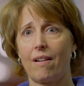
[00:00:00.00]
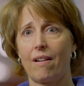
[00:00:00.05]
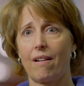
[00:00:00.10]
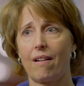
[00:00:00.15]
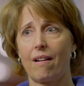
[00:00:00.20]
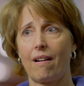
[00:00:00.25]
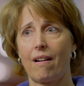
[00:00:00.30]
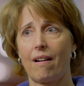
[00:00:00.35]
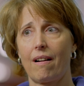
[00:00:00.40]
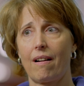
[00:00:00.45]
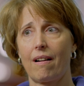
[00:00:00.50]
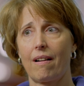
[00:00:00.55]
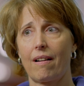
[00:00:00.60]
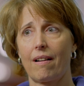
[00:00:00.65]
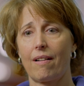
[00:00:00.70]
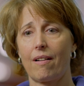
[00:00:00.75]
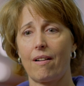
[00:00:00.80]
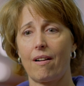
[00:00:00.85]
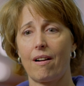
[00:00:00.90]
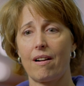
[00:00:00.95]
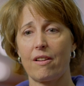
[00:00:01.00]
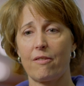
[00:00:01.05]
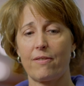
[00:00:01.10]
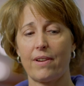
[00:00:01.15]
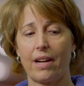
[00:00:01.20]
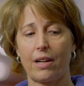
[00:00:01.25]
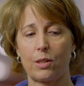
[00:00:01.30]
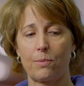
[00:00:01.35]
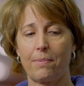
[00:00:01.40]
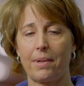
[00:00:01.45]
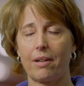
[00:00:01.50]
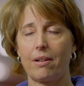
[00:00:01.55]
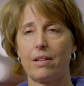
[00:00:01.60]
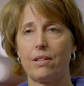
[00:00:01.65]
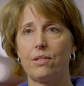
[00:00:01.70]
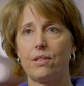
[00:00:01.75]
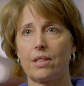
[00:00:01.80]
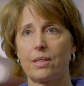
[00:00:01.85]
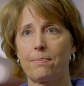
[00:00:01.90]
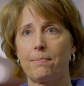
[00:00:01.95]
are artifacts buried
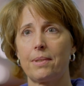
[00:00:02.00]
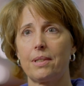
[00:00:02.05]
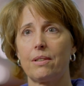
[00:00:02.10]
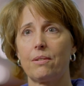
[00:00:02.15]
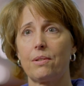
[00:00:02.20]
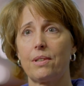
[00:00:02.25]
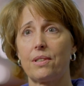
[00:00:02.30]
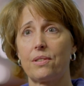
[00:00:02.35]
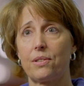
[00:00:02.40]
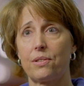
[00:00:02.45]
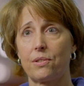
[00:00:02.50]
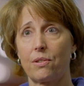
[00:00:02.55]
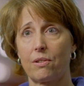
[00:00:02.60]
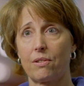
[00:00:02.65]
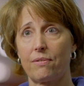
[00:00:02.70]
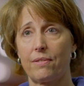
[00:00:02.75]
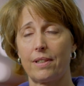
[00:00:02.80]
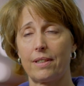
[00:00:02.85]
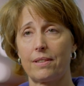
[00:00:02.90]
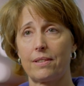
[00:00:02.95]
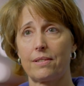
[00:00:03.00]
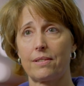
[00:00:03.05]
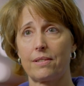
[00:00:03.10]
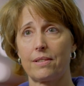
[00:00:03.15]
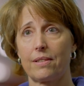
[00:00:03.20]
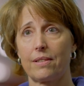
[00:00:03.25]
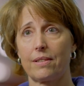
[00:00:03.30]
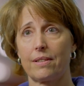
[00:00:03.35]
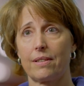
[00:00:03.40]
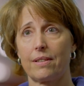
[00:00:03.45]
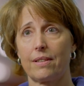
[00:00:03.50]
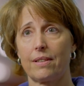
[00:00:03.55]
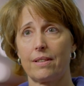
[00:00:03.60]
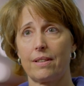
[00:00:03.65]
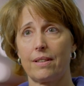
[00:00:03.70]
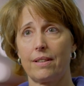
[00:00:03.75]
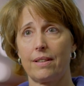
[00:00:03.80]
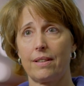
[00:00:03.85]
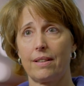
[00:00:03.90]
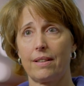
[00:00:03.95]
just below the surface
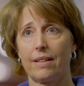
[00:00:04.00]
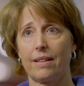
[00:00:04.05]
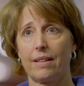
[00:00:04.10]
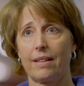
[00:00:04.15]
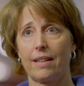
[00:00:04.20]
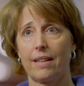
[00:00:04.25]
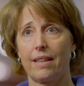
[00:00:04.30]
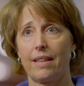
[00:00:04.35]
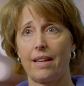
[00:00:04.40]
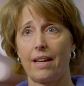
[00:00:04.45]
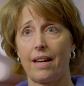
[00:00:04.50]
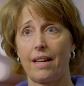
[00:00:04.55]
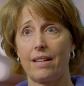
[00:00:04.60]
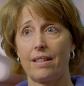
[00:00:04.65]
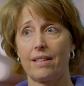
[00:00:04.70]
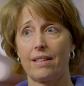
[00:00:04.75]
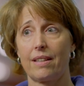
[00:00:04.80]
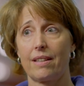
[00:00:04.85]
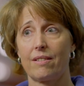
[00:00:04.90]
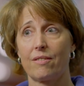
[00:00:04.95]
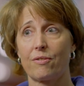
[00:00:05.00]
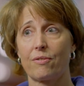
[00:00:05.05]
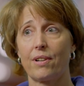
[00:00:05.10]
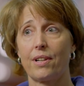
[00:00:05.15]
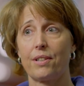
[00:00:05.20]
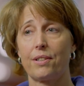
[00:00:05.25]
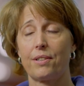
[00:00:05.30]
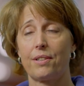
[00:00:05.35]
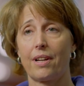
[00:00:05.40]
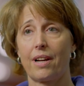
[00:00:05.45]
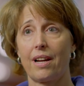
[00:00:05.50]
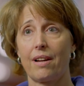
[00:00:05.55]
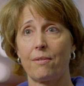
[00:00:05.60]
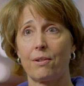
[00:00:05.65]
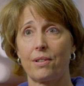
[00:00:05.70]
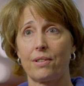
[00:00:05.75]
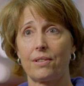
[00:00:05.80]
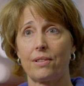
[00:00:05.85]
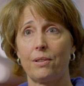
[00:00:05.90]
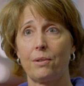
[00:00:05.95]
that French
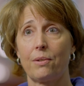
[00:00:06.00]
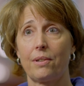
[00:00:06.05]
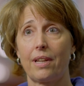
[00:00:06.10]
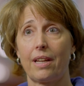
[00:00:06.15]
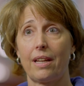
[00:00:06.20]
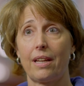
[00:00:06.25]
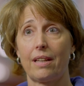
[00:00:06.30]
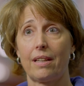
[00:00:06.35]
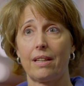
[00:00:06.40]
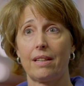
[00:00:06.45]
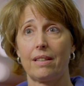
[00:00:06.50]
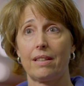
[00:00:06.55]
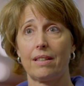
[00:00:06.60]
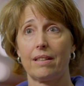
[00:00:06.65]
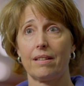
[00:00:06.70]
divers located.